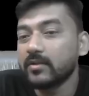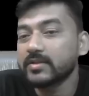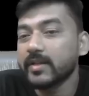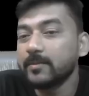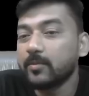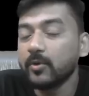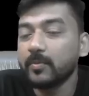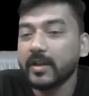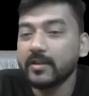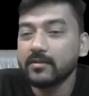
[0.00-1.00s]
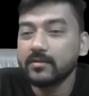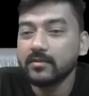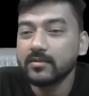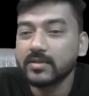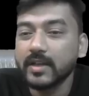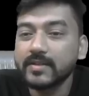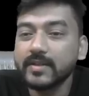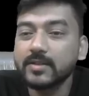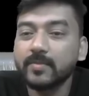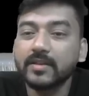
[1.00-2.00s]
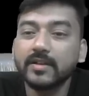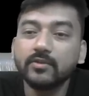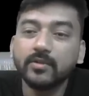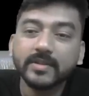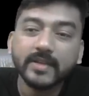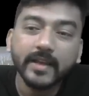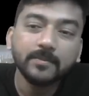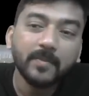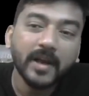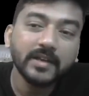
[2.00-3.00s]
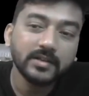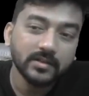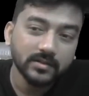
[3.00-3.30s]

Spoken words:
or sin 4 pi, sin 6 pi, then it will be sin pi.